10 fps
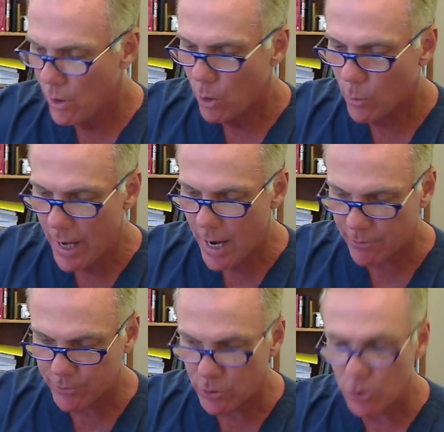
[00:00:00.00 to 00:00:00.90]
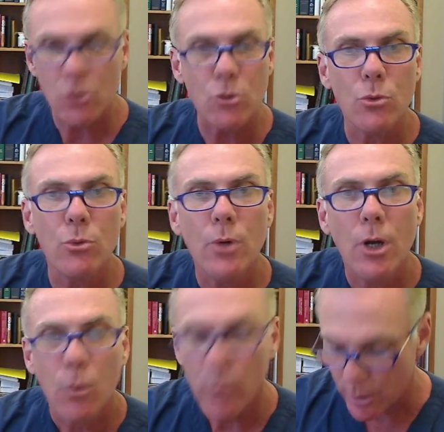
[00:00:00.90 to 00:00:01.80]
we have to do
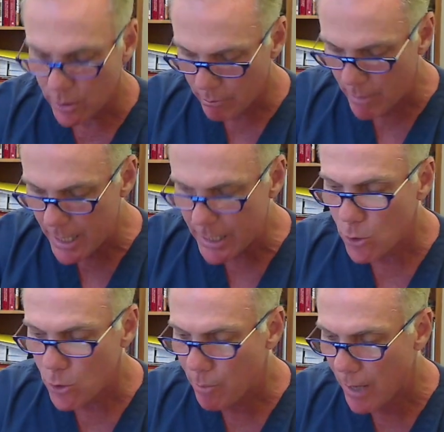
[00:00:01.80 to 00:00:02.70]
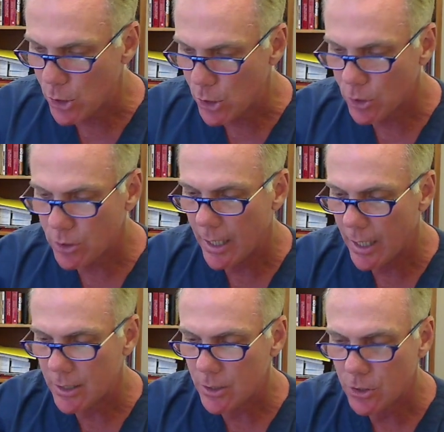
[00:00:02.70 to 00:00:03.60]
when meeting a new patient
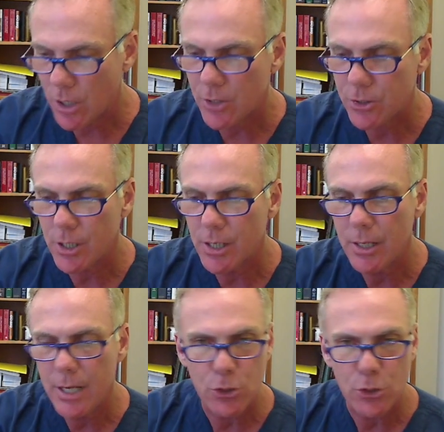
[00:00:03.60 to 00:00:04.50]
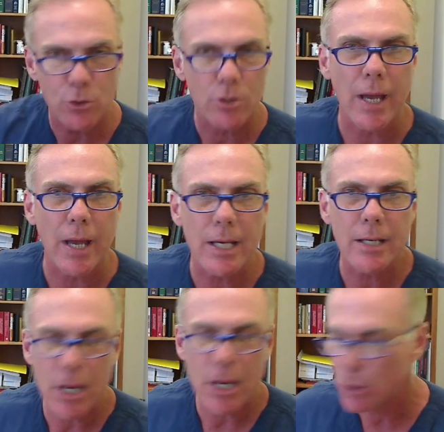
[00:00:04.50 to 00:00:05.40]
and discussing issues of any
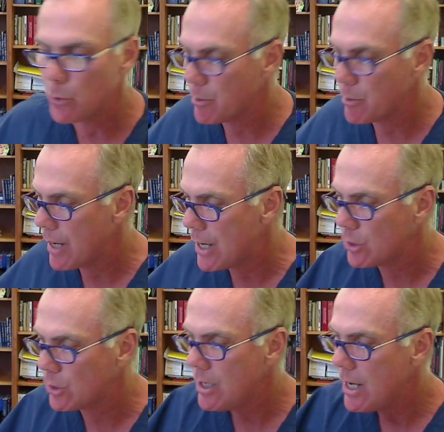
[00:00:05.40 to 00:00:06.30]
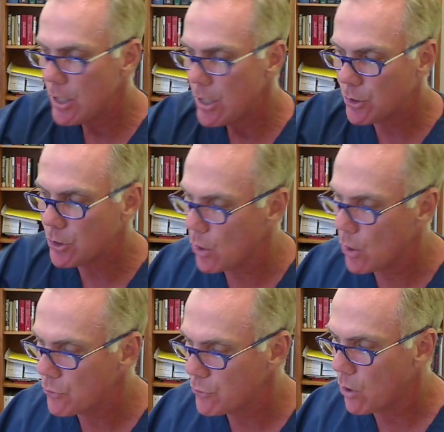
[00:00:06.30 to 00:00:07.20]
nature with a patient, is to
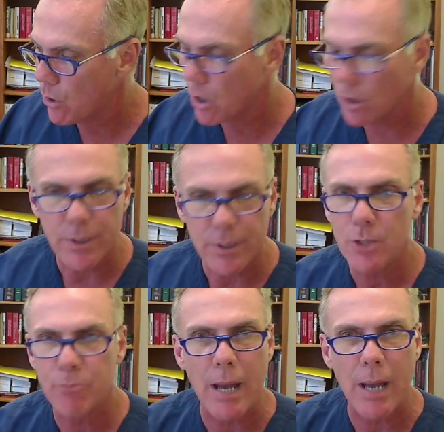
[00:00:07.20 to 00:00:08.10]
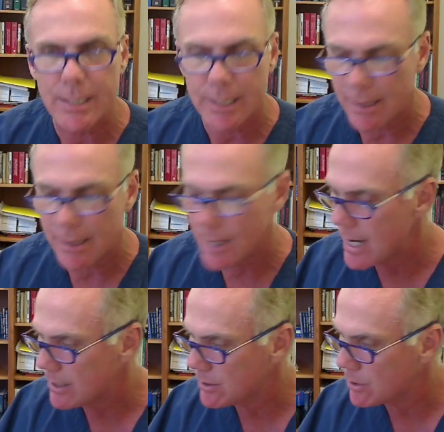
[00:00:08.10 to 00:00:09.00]
go through all of these basic
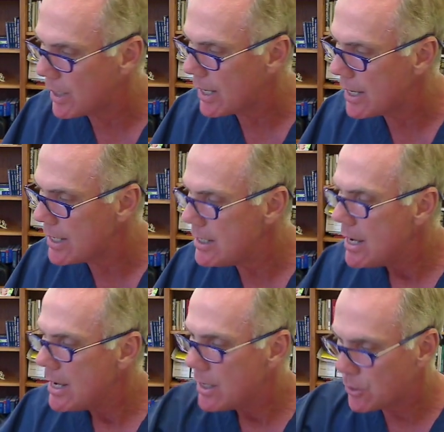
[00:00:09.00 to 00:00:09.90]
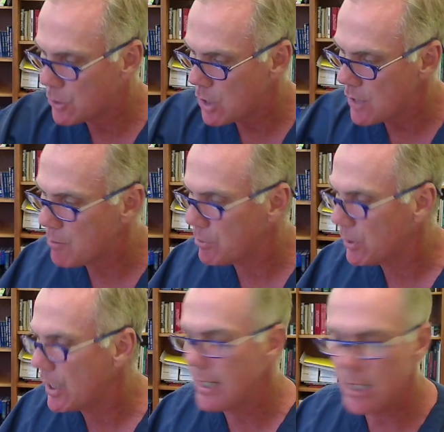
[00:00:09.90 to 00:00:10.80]
things, okay? The chief
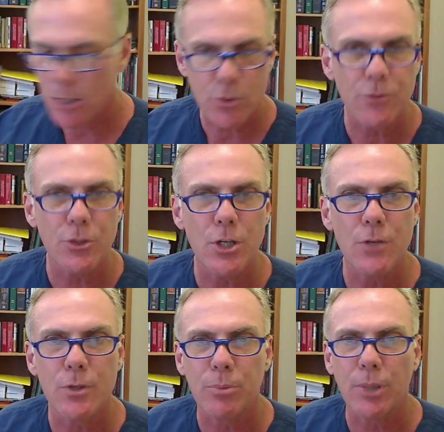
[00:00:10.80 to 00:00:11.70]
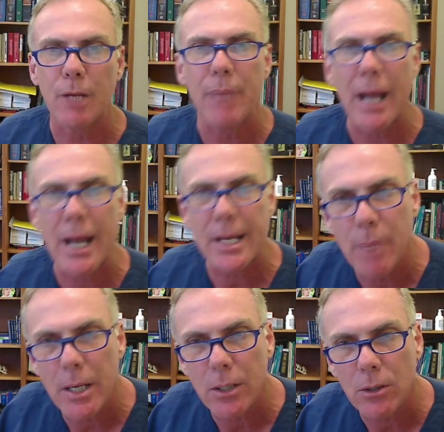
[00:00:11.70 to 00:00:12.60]
complaint, history of chief complaint, past
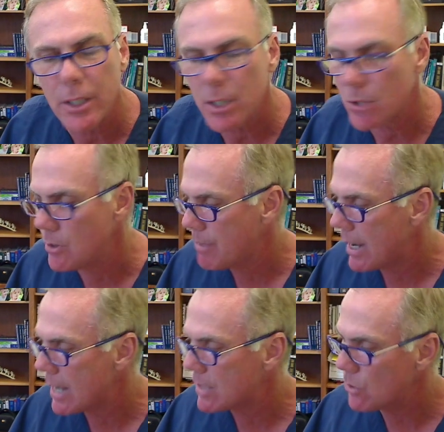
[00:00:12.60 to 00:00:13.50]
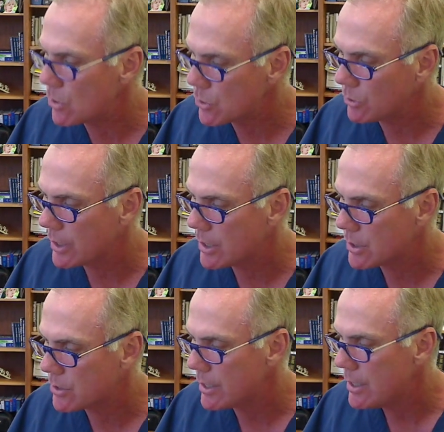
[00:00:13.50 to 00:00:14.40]
medical history, past surgical
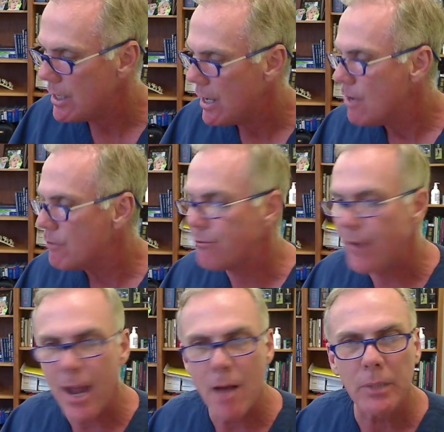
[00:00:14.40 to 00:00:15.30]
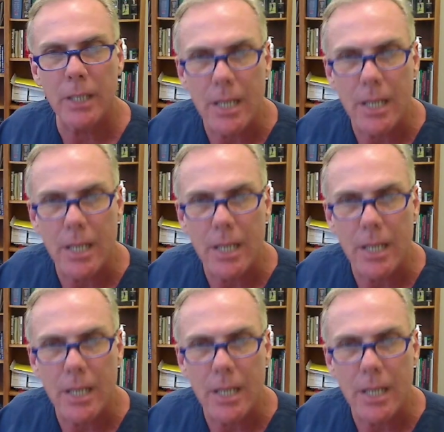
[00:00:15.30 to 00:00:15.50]
history, family